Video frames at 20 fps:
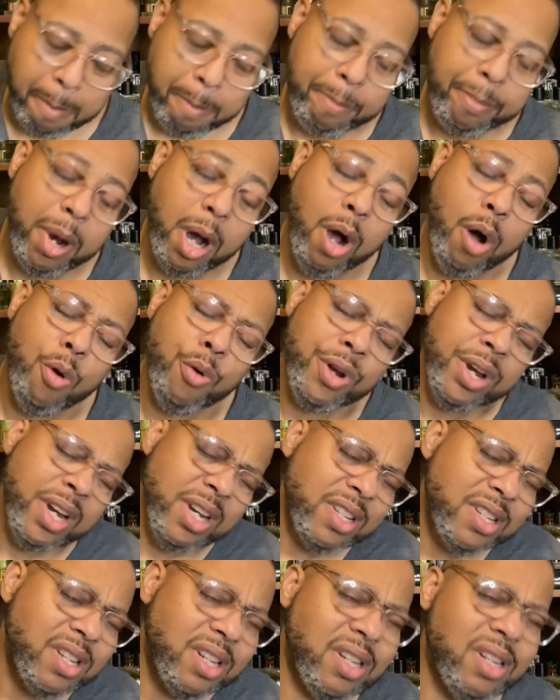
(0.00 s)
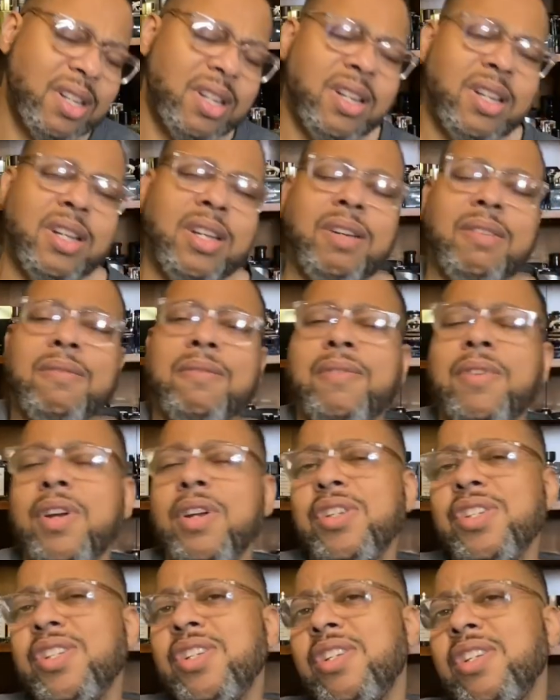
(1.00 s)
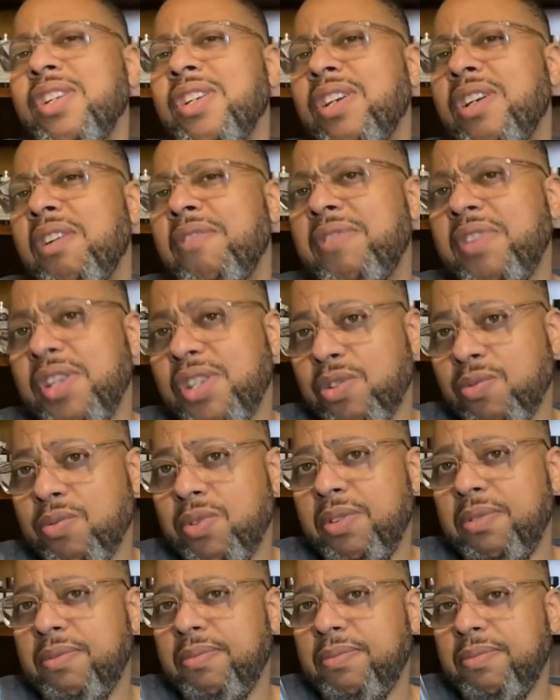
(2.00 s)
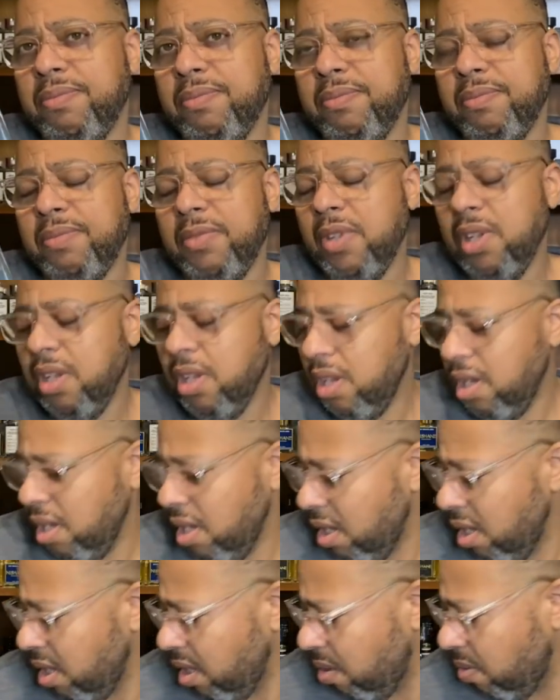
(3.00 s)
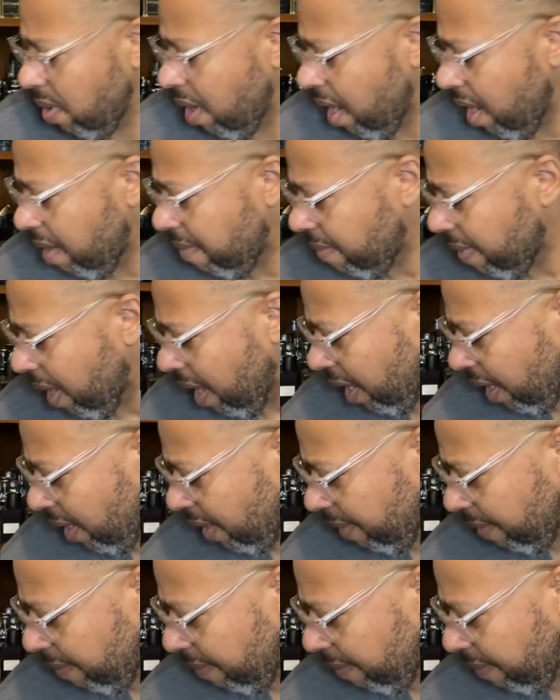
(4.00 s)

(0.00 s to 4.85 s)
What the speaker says: potent version of this one. You have a,